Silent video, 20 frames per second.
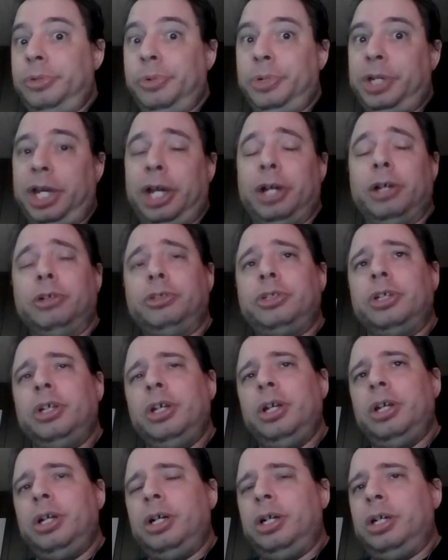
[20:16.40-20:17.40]
Who cares?
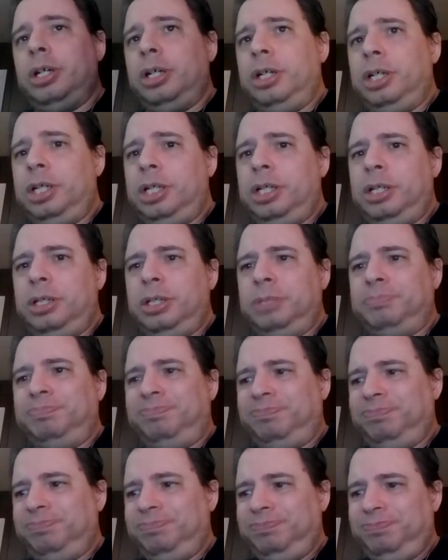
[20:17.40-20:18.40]

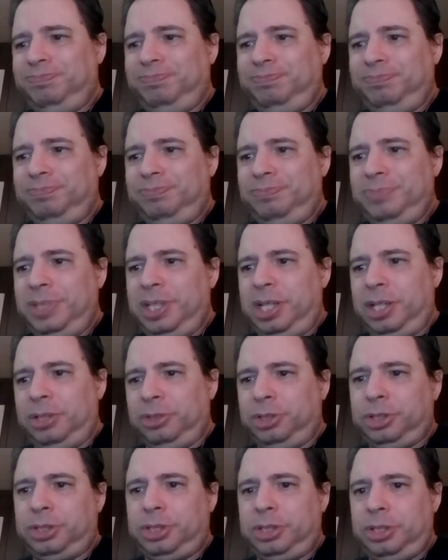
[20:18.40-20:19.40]
Um, what
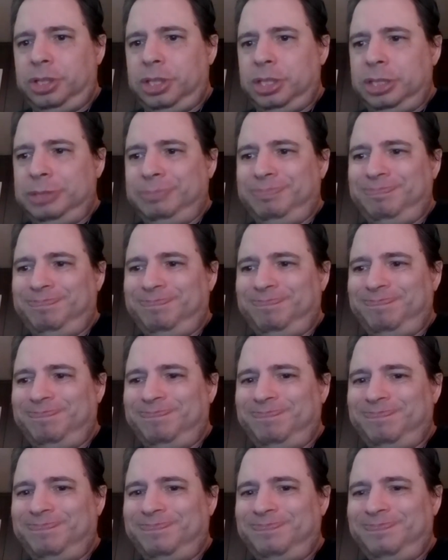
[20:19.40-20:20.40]
else?
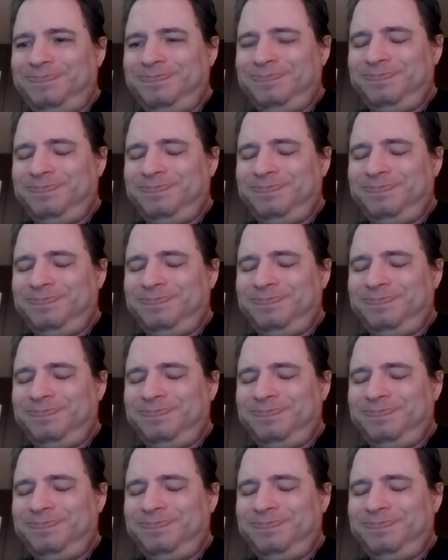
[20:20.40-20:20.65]
Um,